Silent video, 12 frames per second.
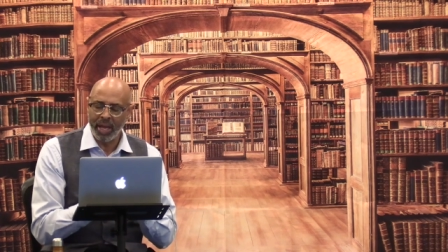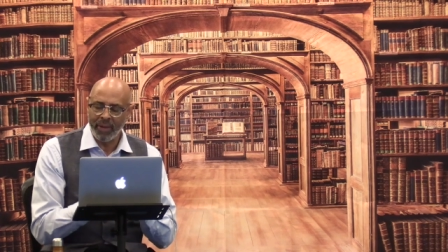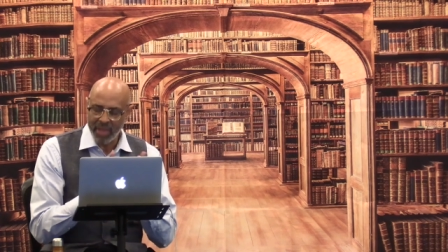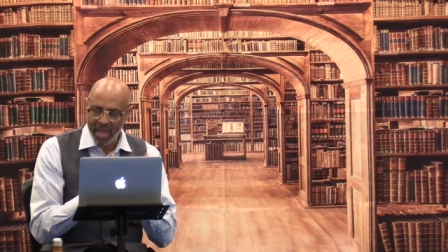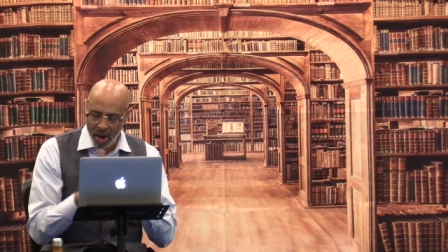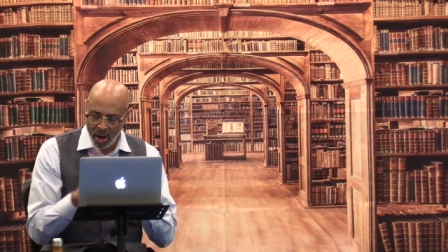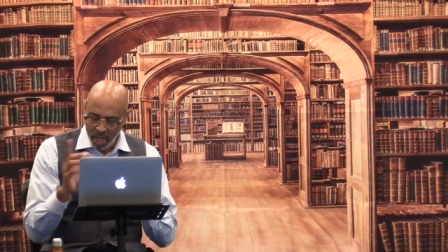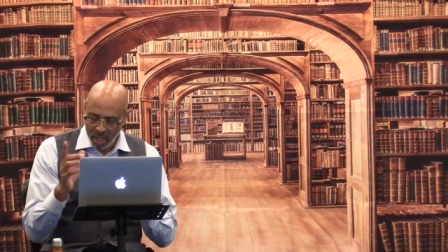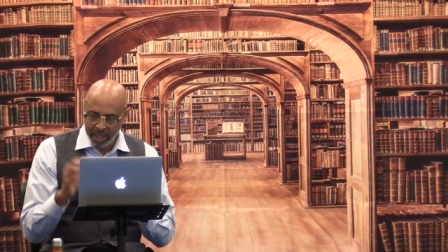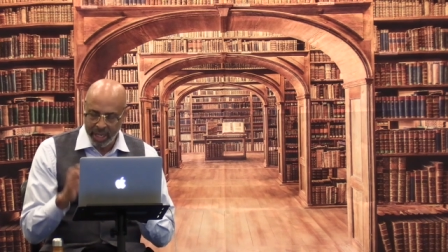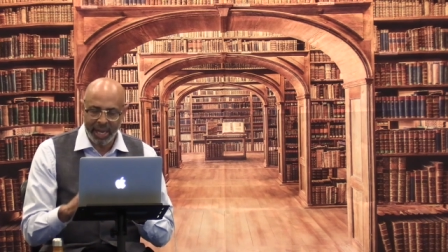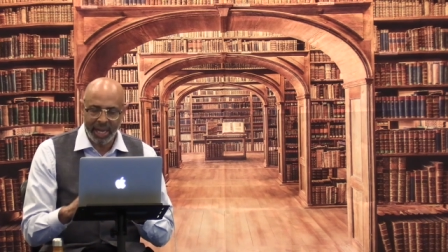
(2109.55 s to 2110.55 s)
Now,
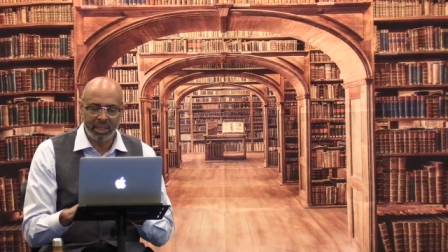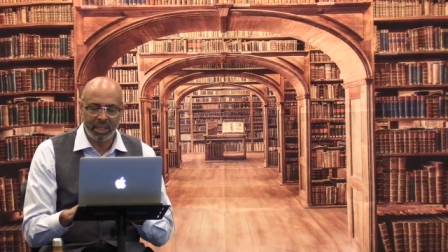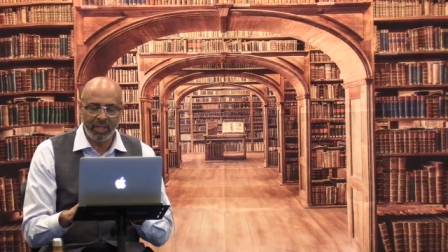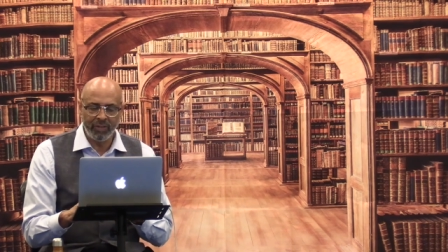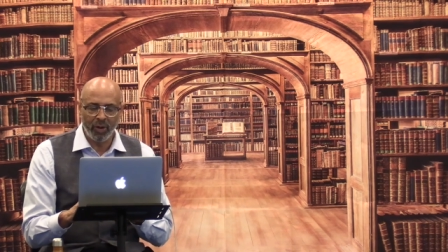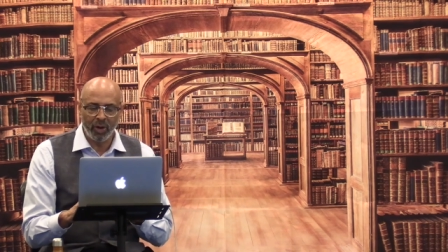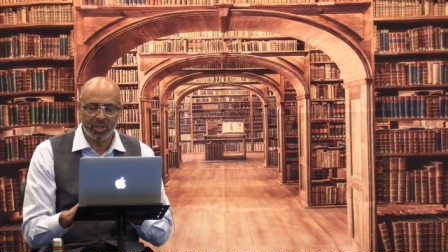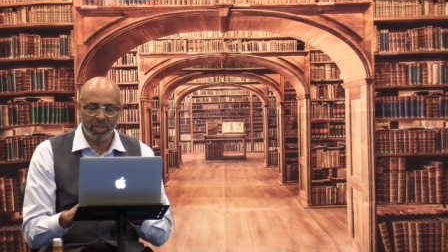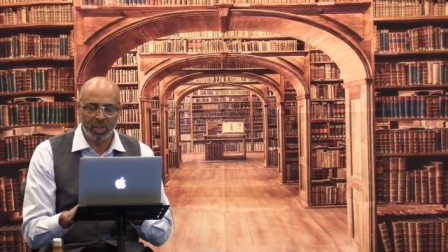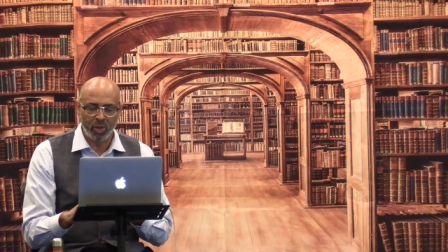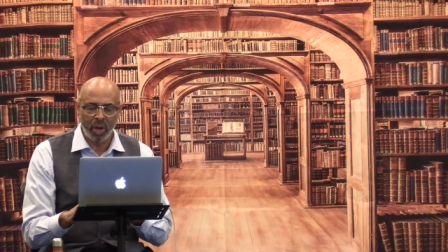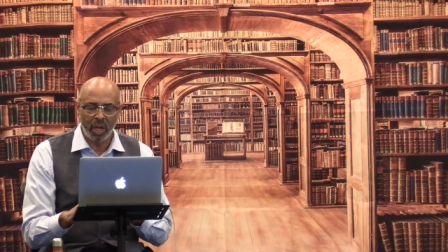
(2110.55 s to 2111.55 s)
looking at these verses
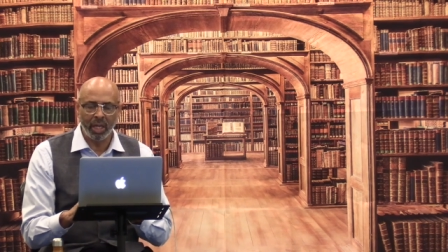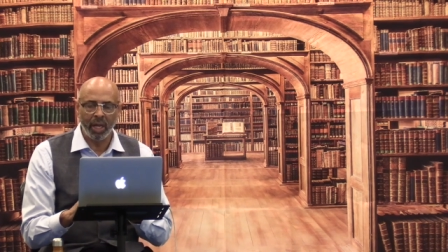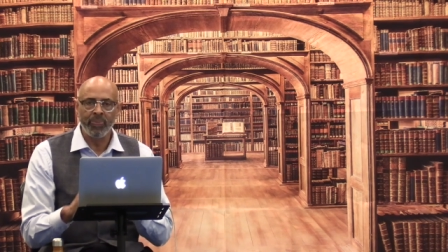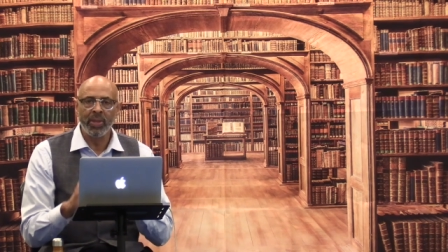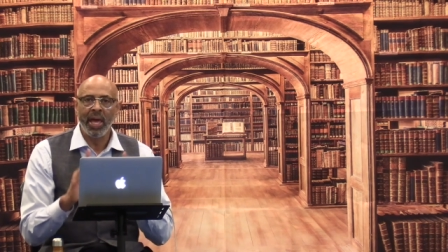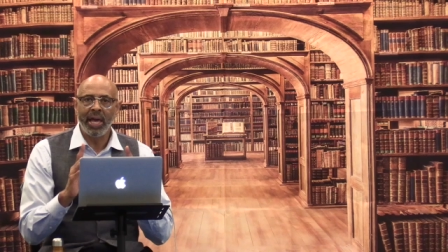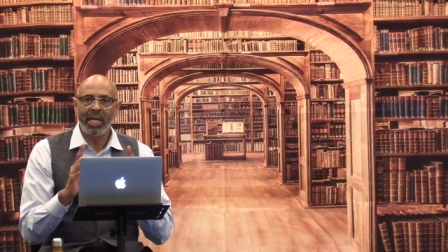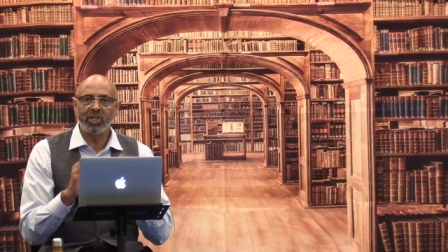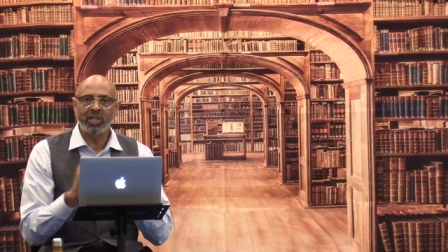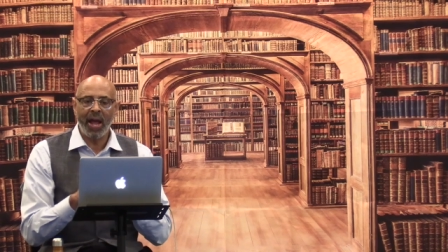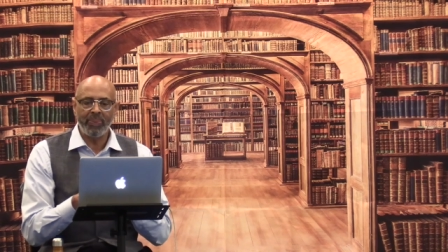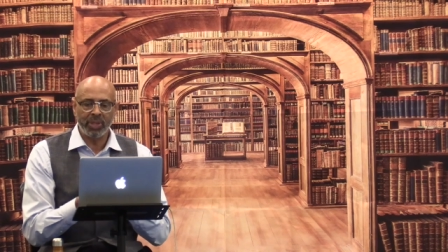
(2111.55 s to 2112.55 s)
quickly, in
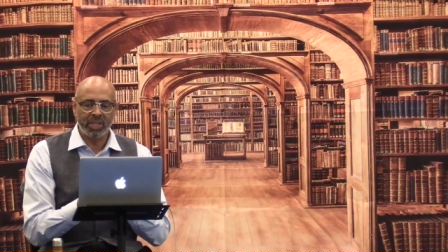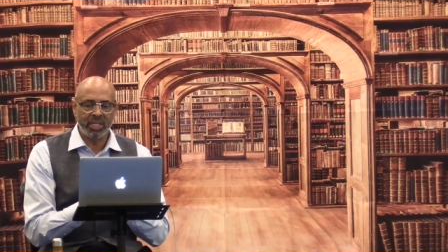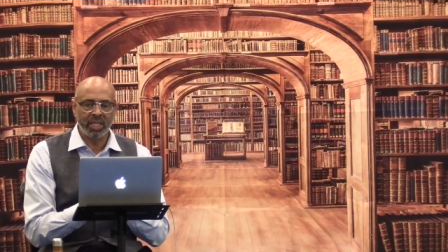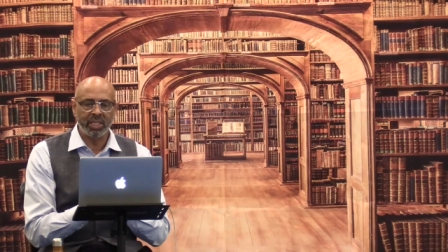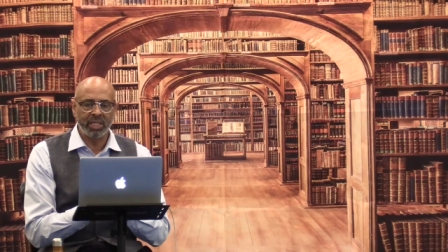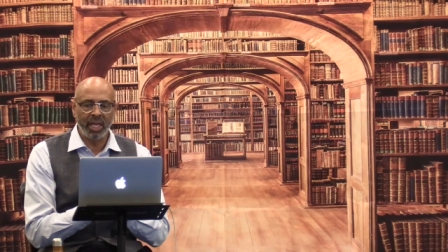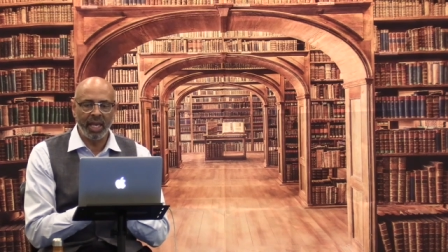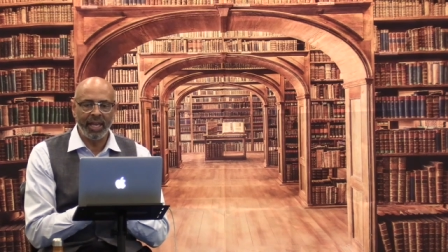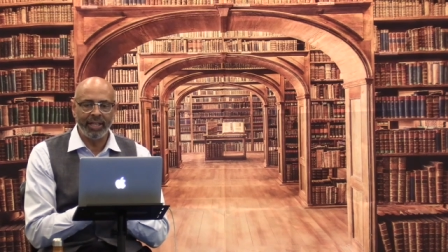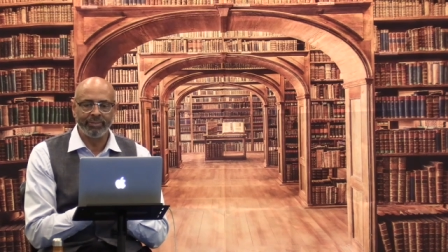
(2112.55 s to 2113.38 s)
chapter 16,